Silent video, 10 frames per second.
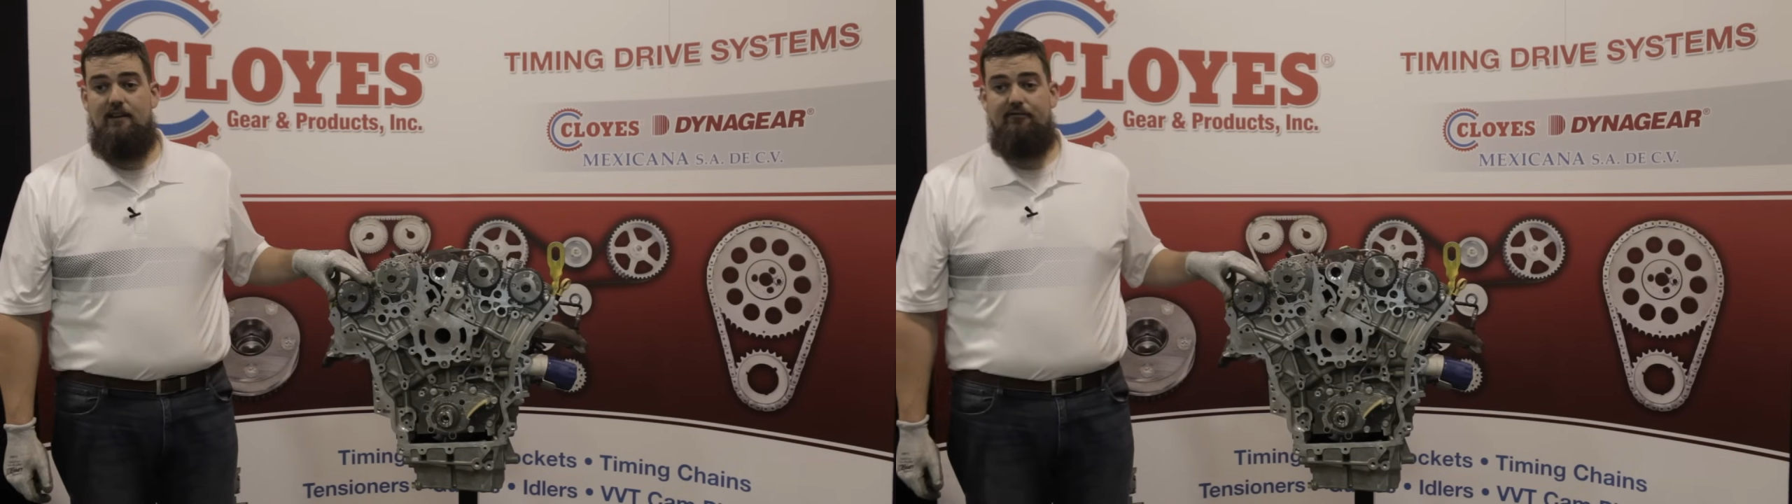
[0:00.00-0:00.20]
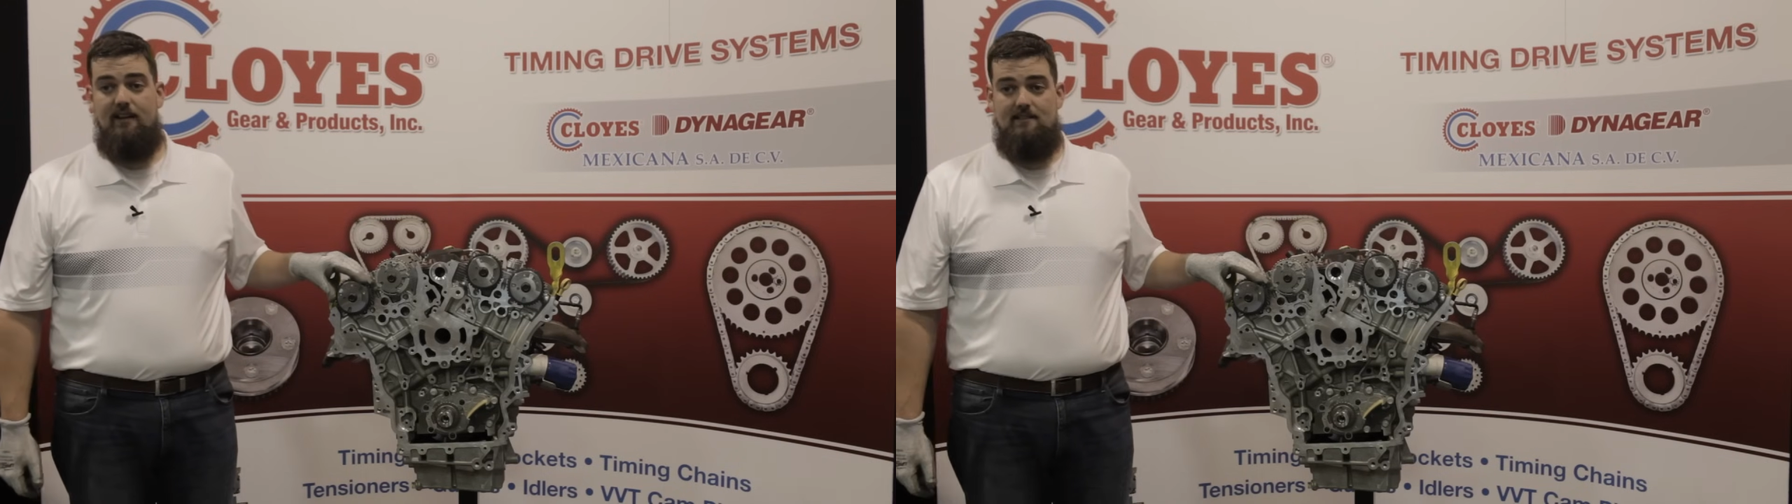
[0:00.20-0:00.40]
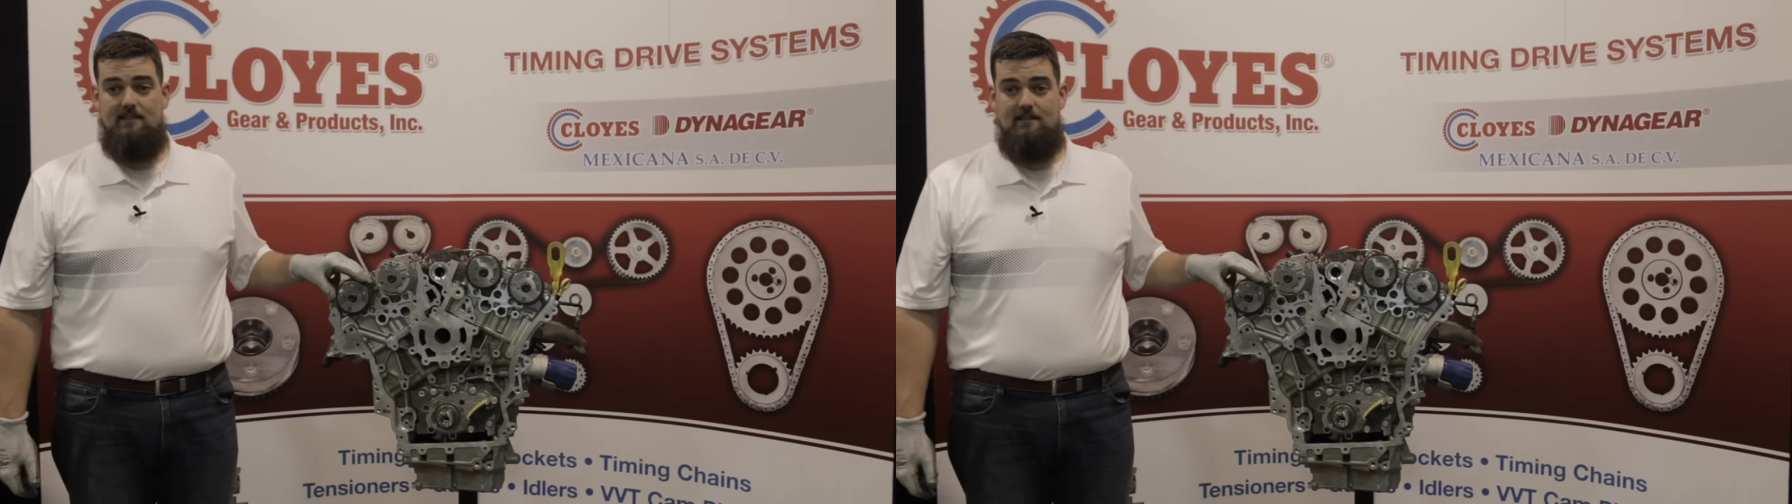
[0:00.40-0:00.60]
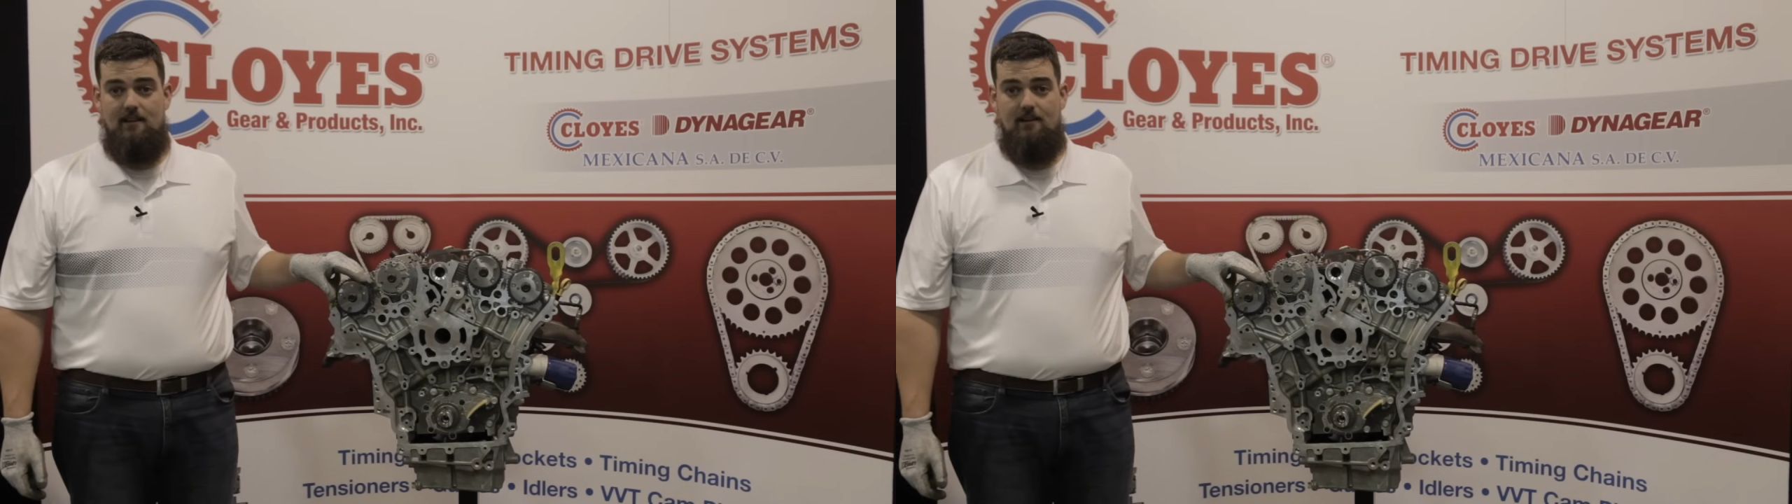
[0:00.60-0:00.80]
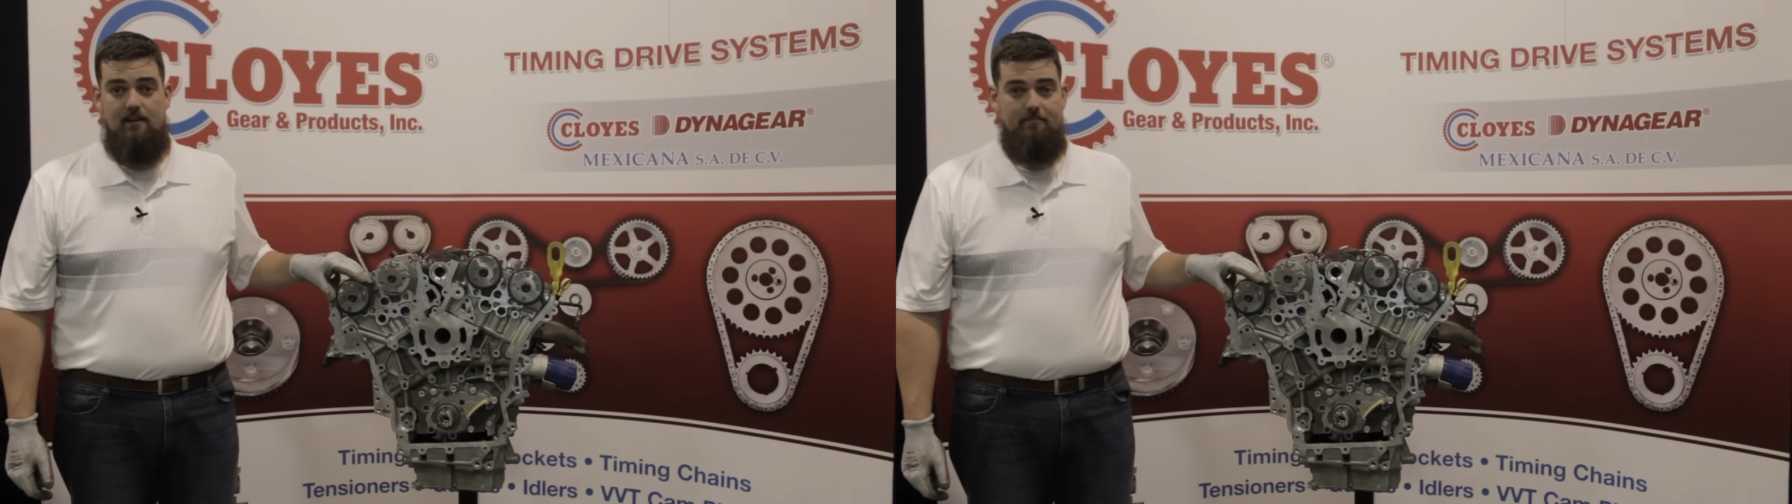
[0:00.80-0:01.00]
if
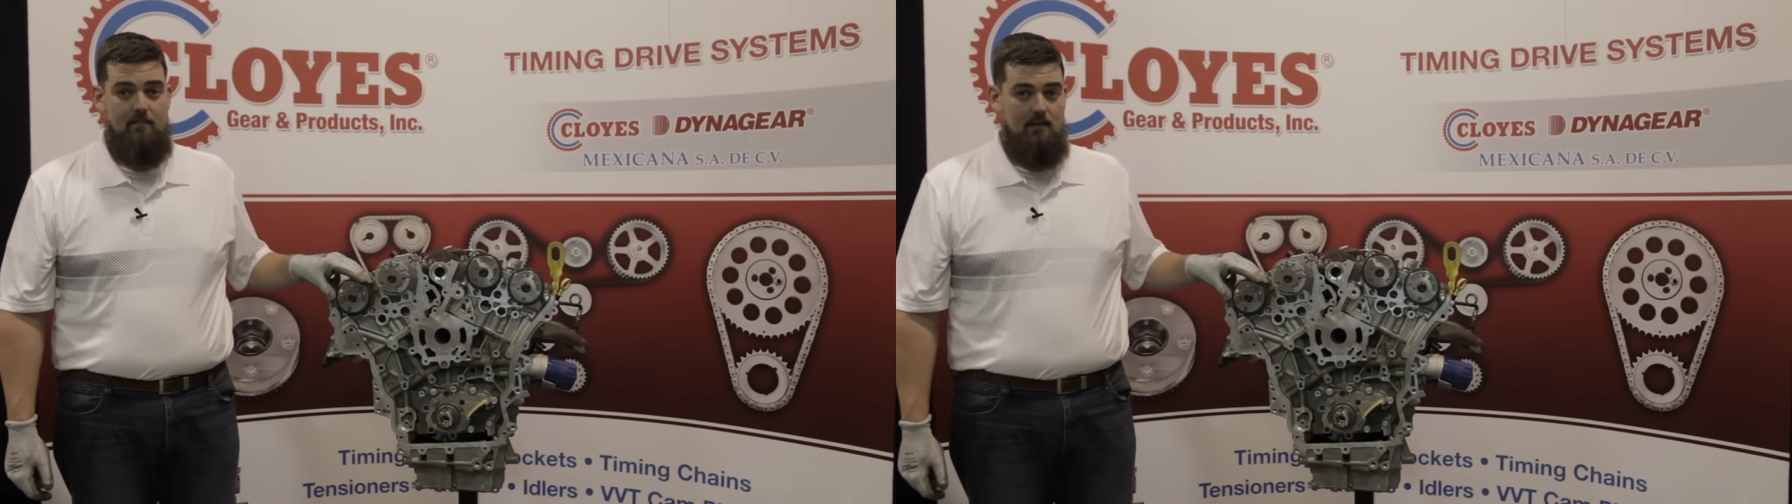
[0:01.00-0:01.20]
necessary.